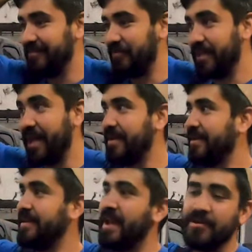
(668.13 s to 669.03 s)
yeah,
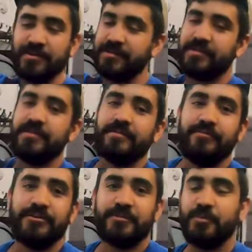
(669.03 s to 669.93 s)
he now uses
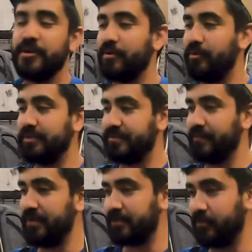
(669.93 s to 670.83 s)
it, which is pretty cool.
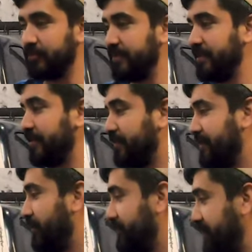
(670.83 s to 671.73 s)
It's cool
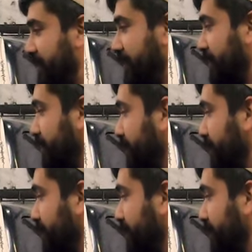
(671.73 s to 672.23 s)
still seeing it,